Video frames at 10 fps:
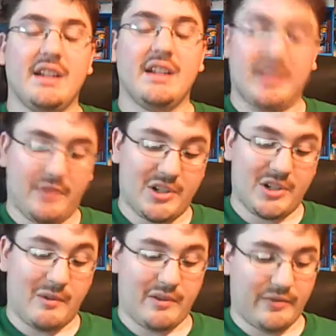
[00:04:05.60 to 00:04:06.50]
It's the first
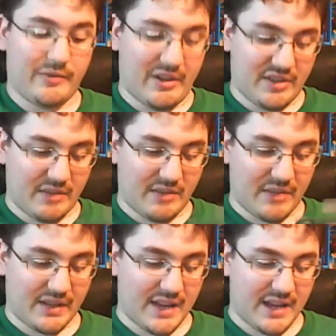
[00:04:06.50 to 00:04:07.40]
time I've ever found something
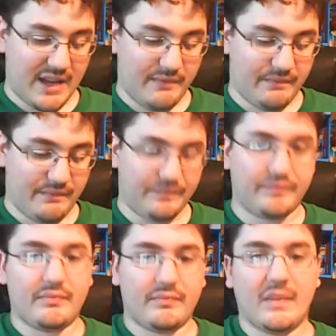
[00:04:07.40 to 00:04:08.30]
like that.
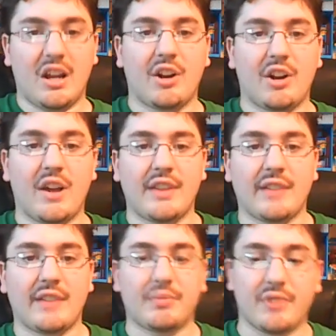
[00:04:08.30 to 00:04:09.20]
I don't know, I
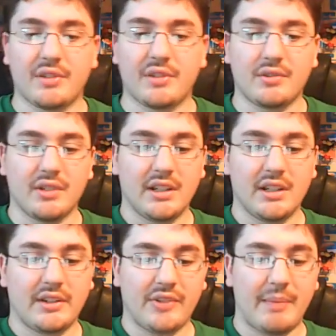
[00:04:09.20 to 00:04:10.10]
thought it was pretty cool.
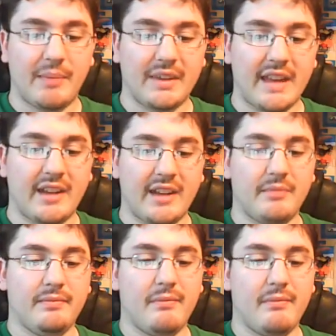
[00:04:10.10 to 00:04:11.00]
So I picked that up.
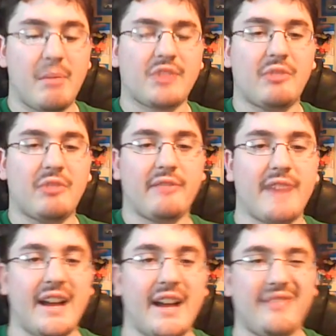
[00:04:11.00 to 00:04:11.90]

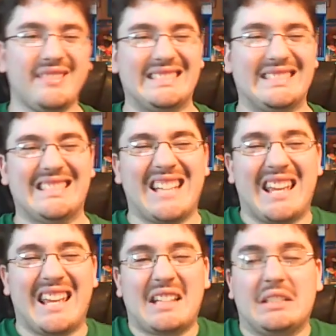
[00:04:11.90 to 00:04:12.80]
$1.25.
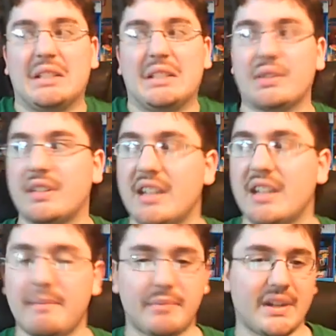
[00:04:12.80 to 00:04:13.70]
It's a little
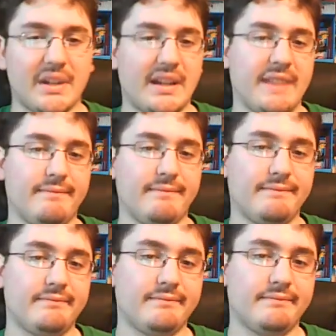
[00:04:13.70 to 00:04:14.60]
steep, but
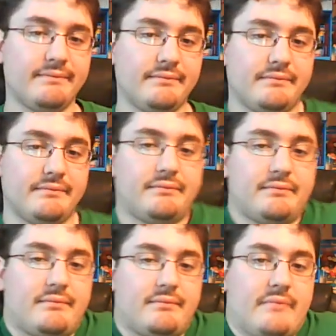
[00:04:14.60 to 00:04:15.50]

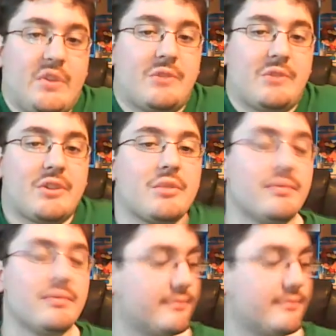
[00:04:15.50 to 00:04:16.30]
what are you going to do?